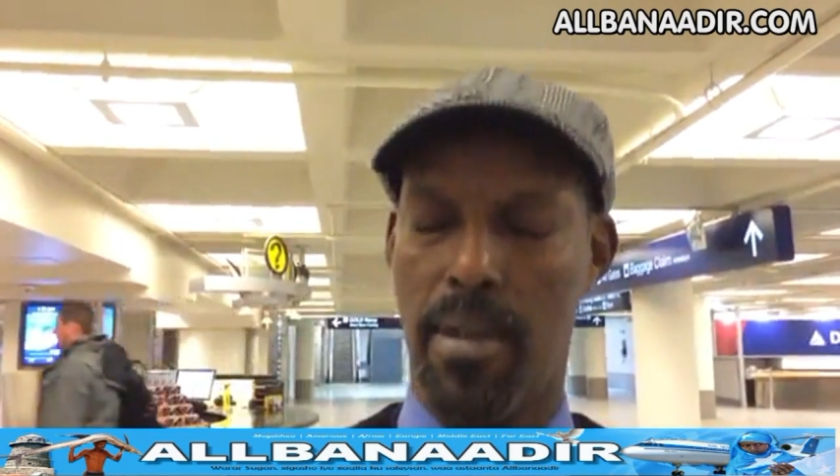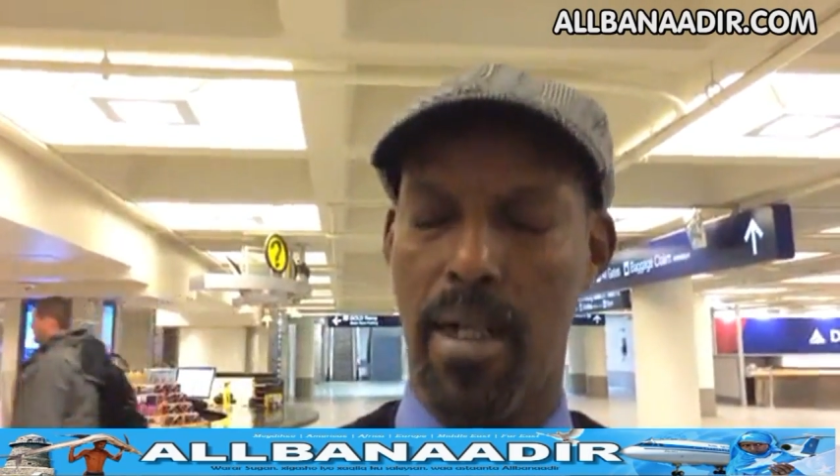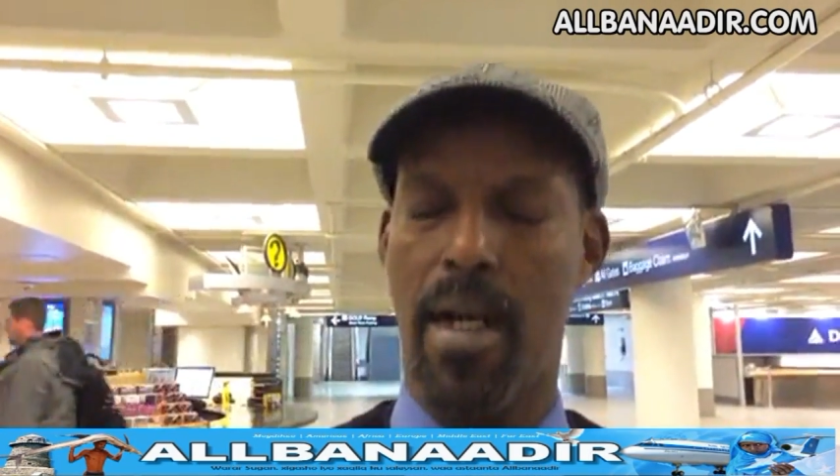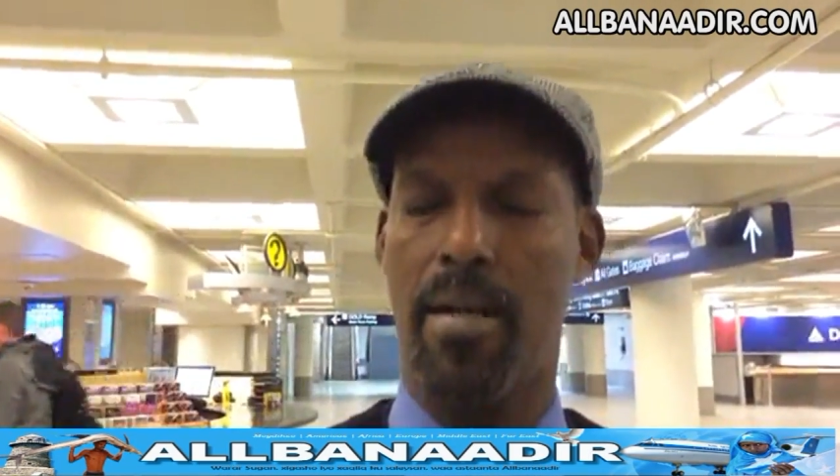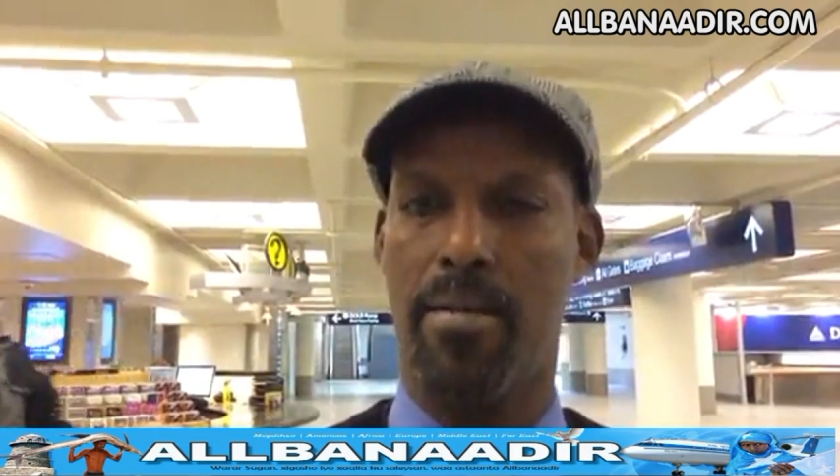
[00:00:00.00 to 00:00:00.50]

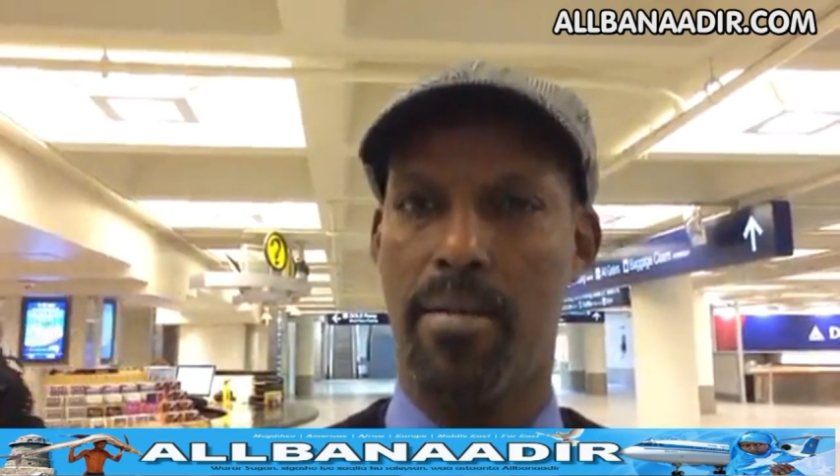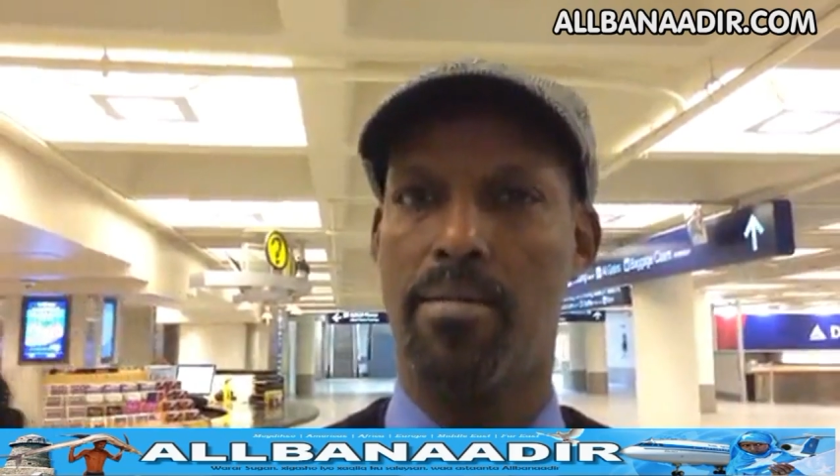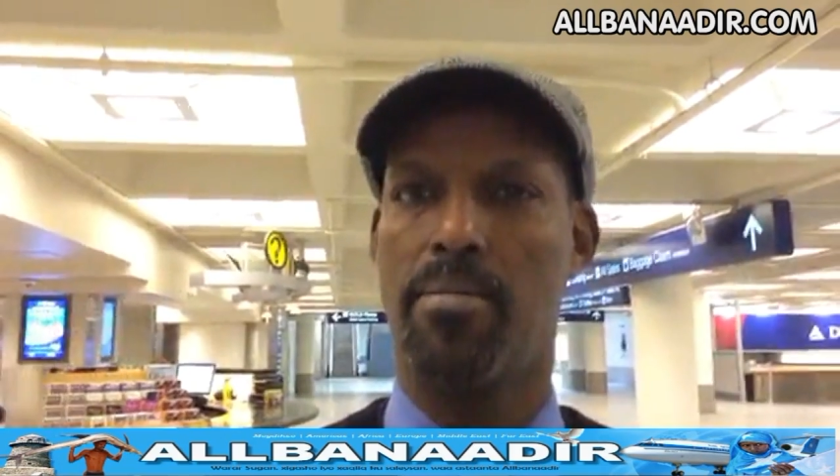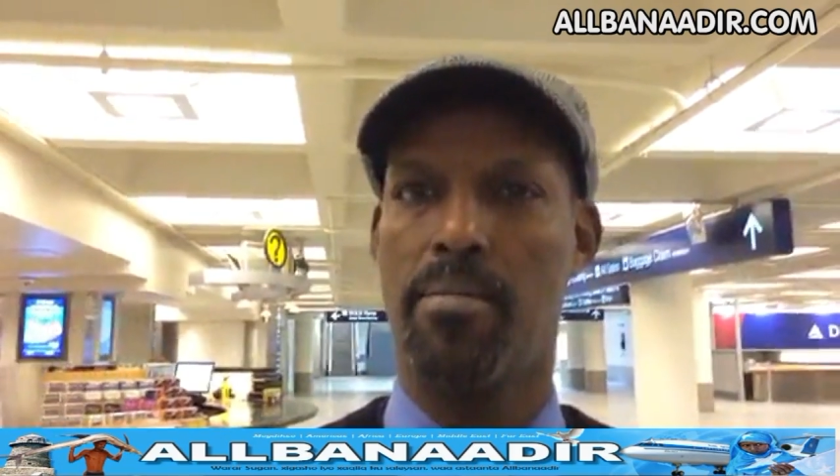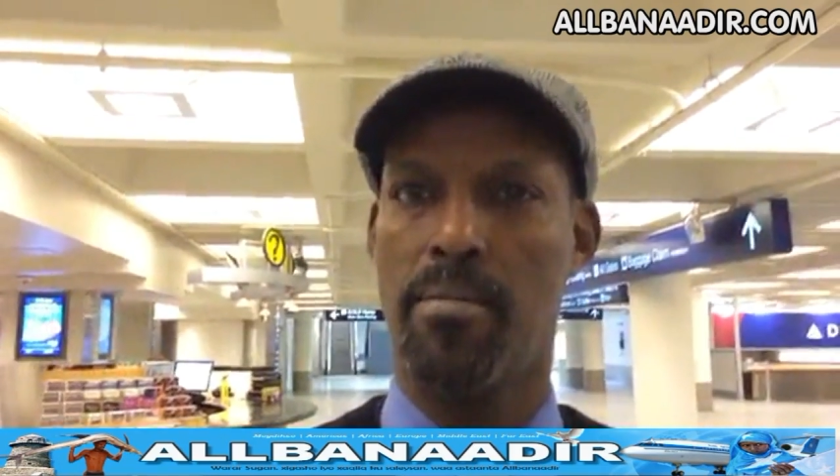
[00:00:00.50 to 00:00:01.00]
Yeah. And you're
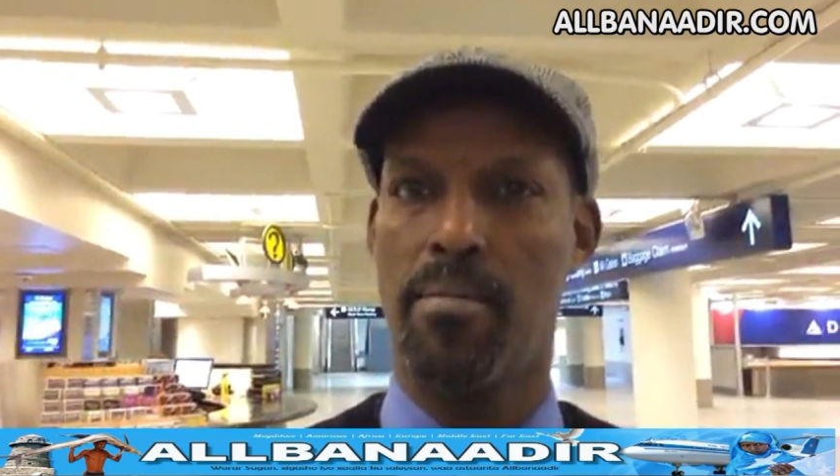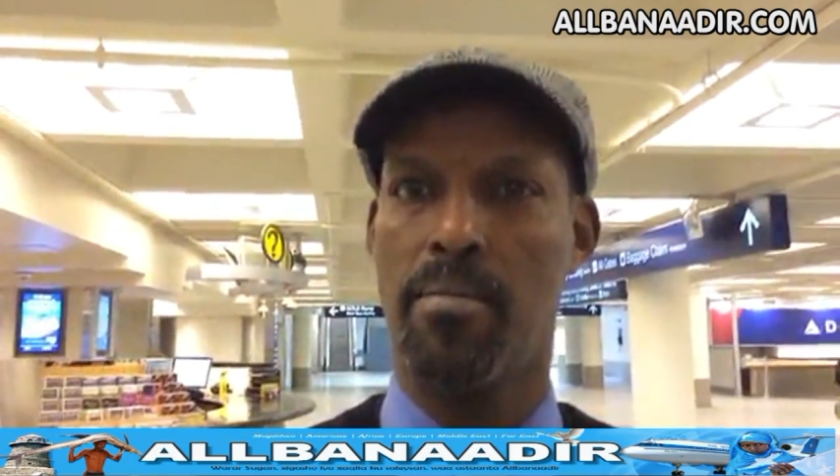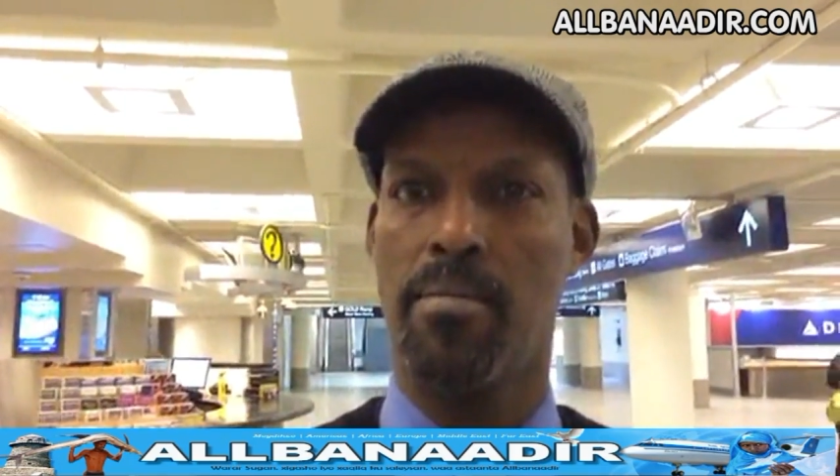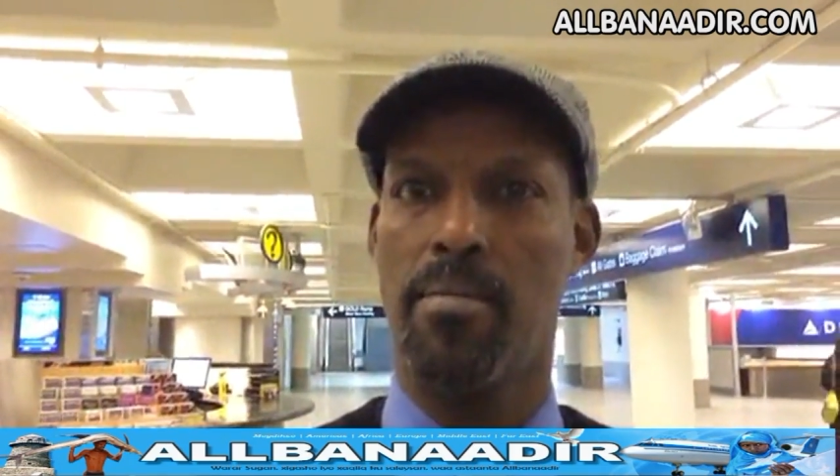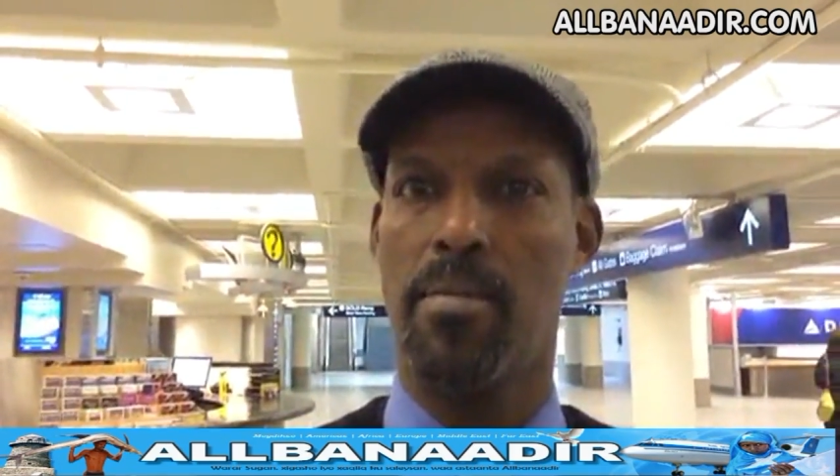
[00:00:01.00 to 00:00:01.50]
not in the
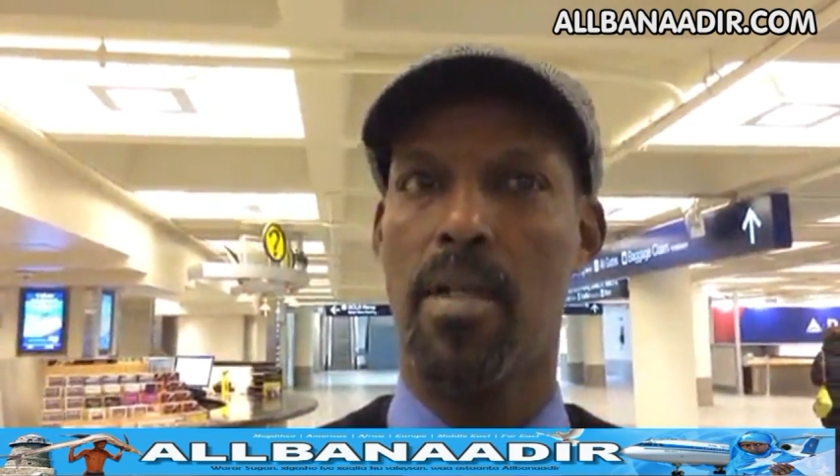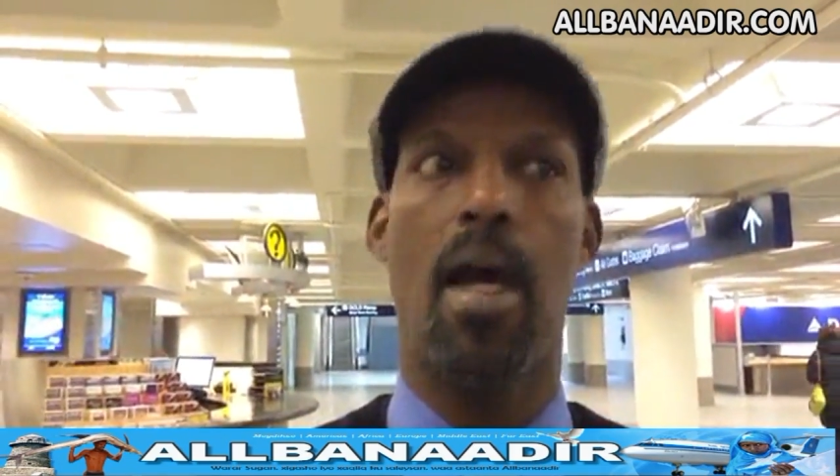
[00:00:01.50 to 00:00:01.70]
union now though?